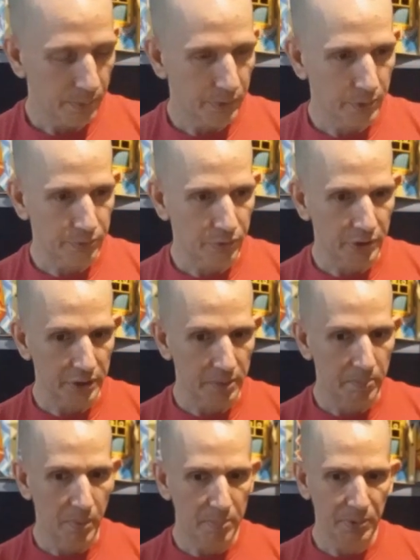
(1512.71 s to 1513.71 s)
think it was called like the
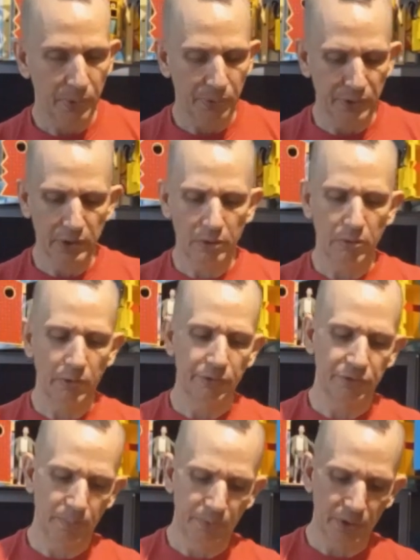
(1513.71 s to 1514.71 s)
Muppet Theater or
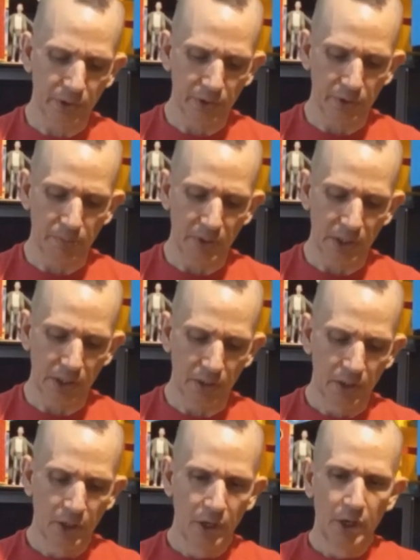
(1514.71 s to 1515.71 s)
something that they made.
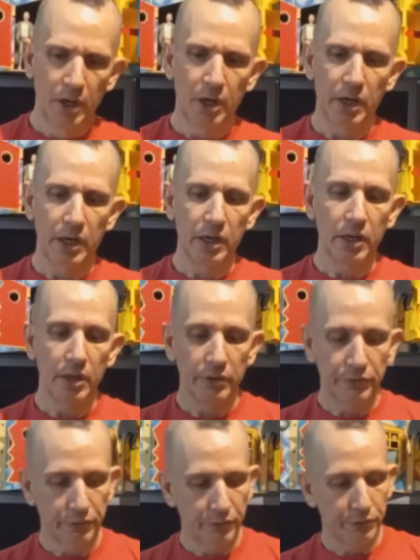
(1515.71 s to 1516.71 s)
And
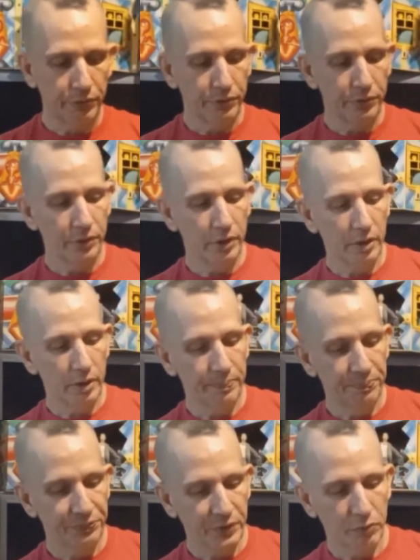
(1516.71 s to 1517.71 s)
this is the
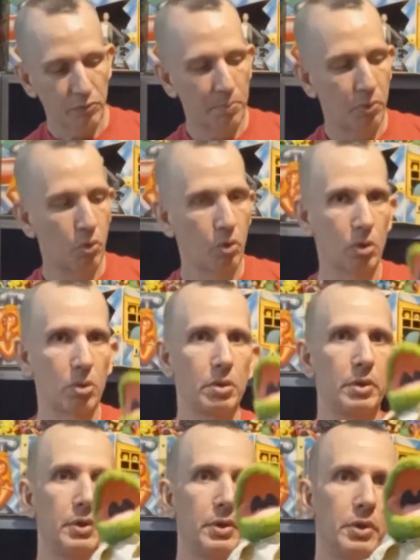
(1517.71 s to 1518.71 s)
reporter
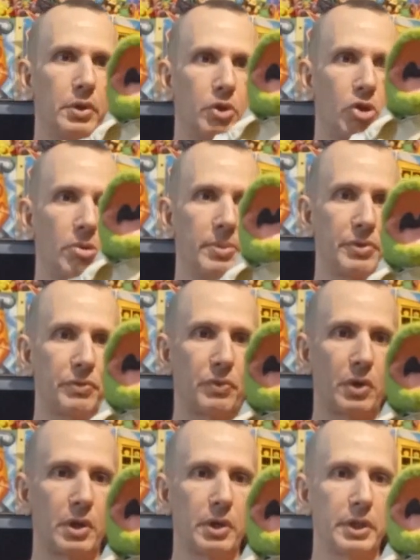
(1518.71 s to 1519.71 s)
Kermit the
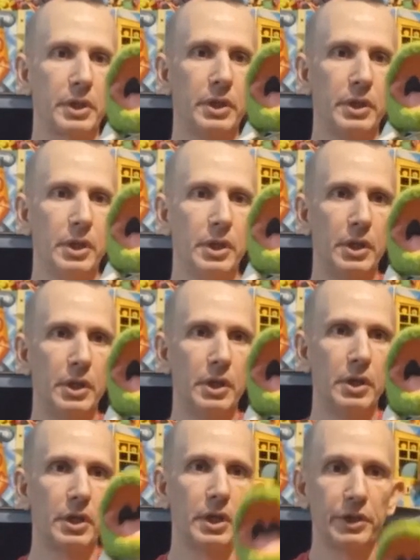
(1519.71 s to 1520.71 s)
Frog,
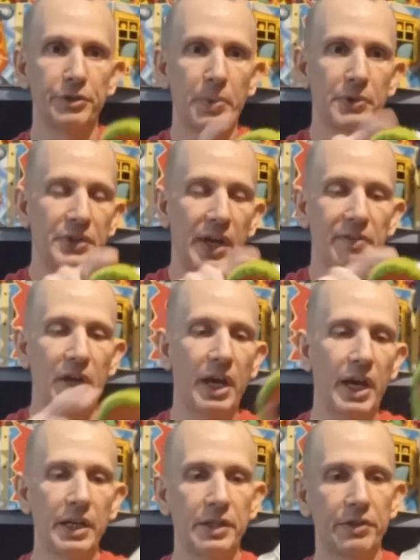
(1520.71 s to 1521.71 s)
and he's supposed to have a
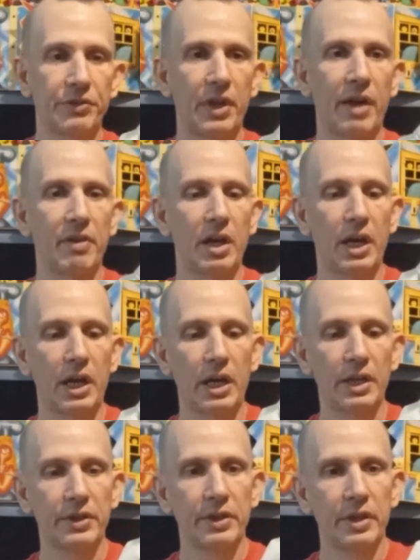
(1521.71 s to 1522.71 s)
hat. He doesn't have a
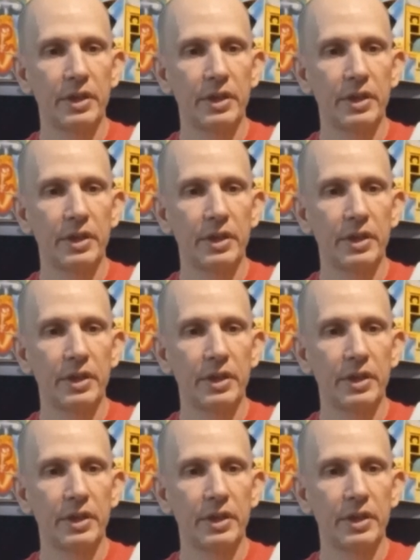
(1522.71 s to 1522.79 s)
hat,